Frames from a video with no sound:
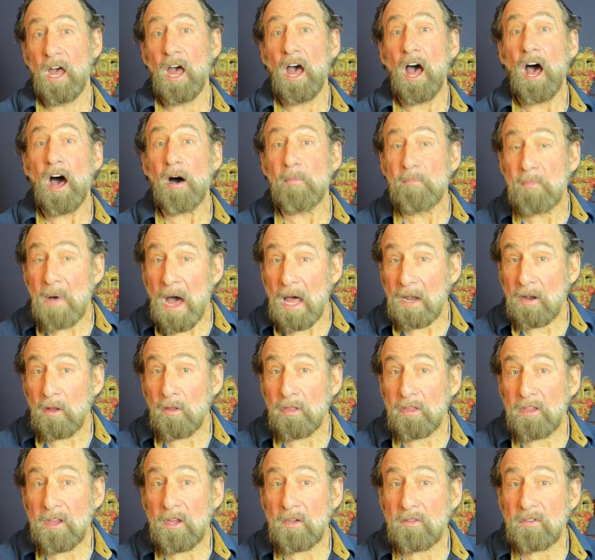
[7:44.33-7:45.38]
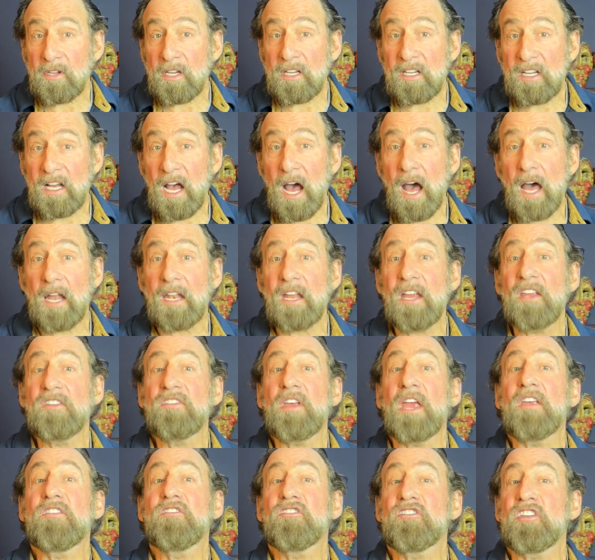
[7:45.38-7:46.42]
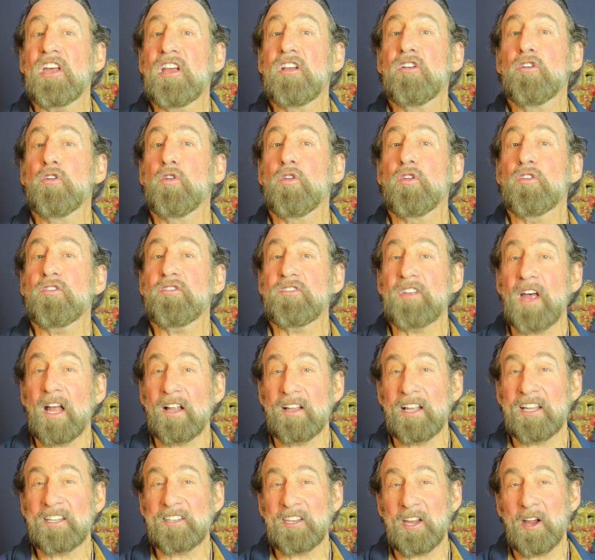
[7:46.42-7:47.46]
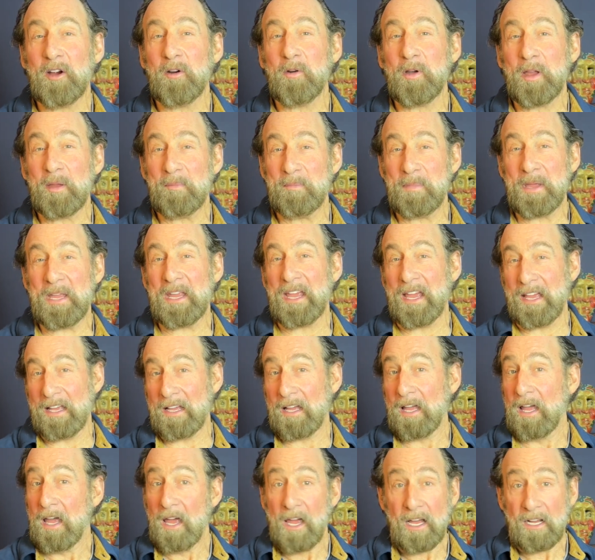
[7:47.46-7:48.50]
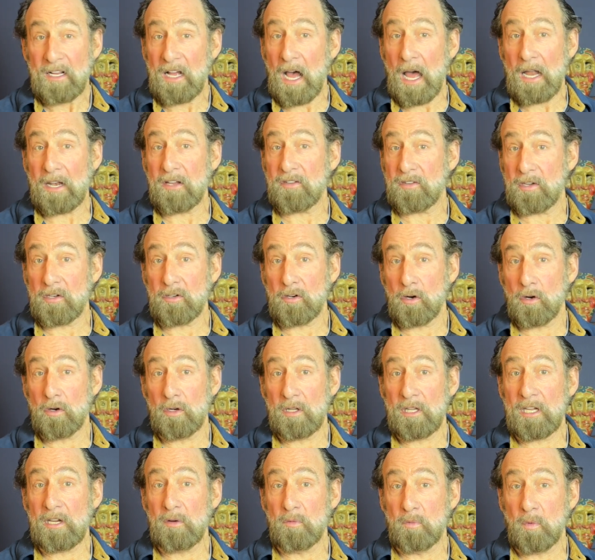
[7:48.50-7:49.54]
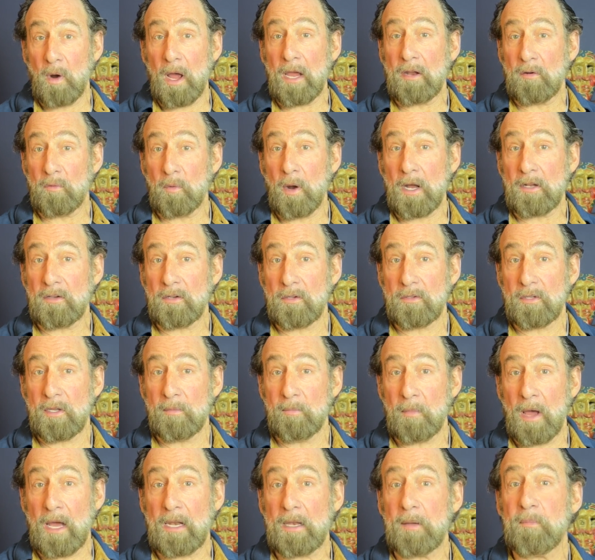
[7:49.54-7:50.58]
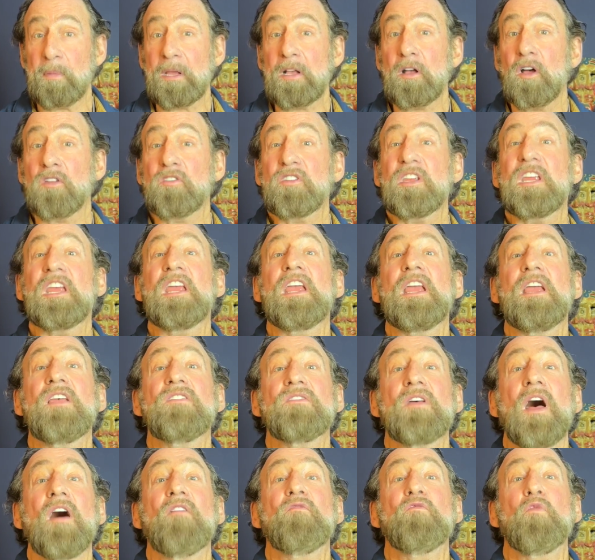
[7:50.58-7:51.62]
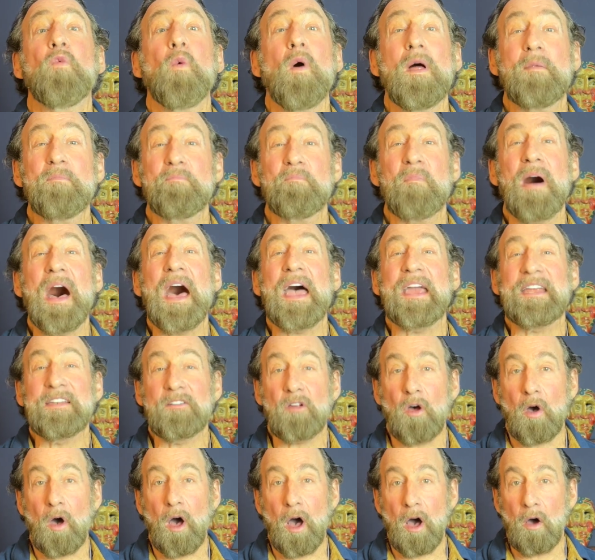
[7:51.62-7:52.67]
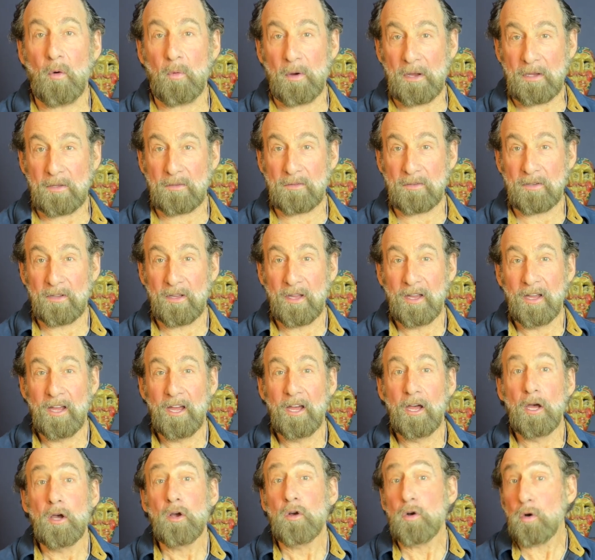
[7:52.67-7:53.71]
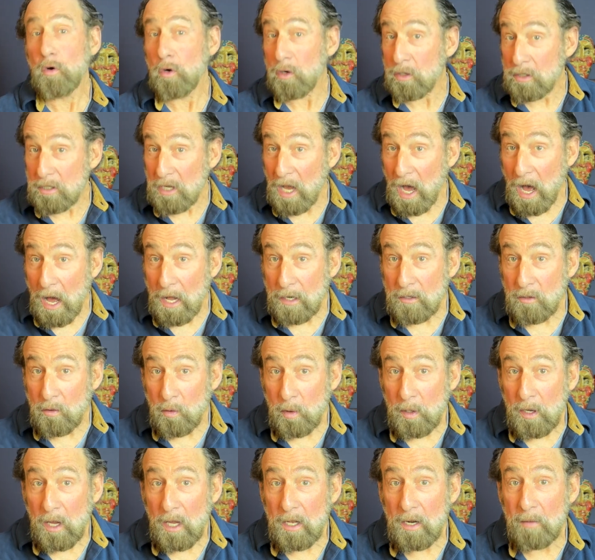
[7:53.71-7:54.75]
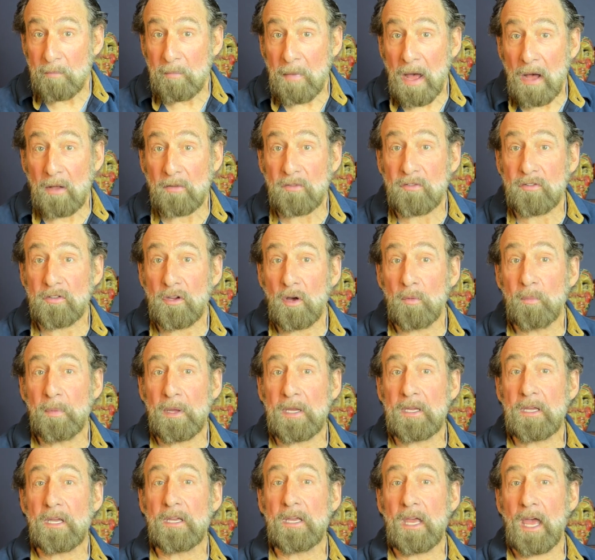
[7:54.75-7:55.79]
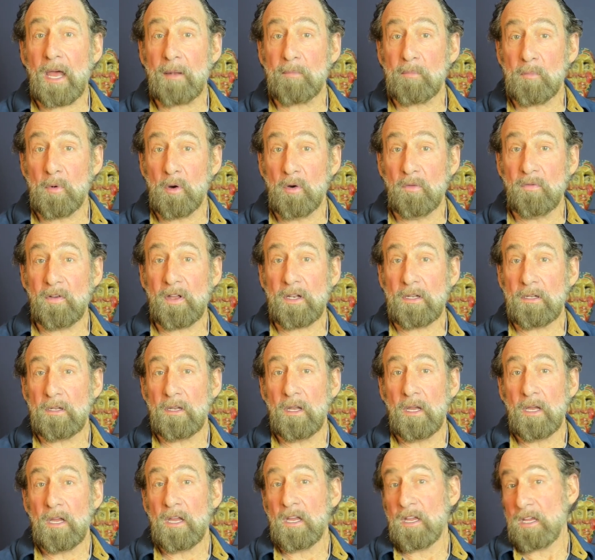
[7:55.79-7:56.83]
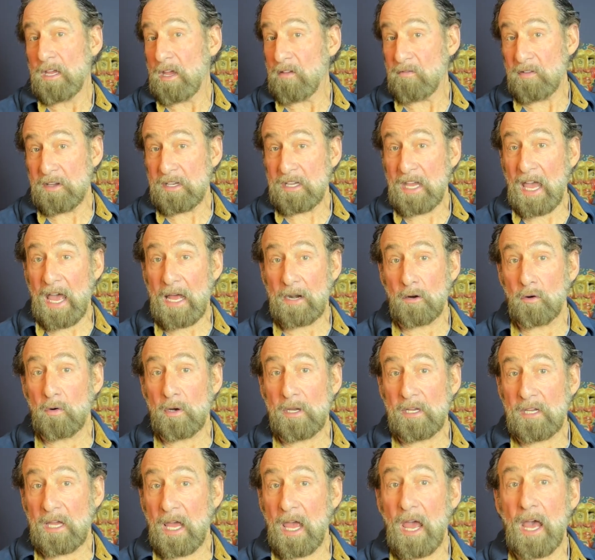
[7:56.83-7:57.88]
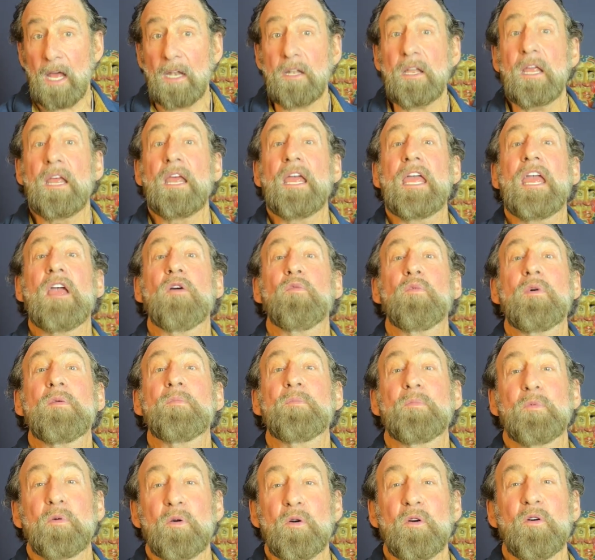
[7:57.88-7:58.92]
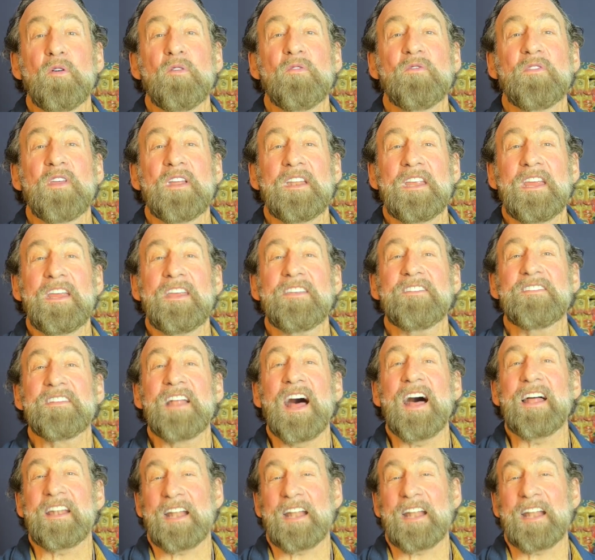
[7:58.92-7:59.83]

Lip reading: A monotheistic God is a single solitary being. God is eternally right, righteous, and mighty because he's of one mind always. Could God create a mountain so big he can't move it? If he can or he can't, it would prove that he's not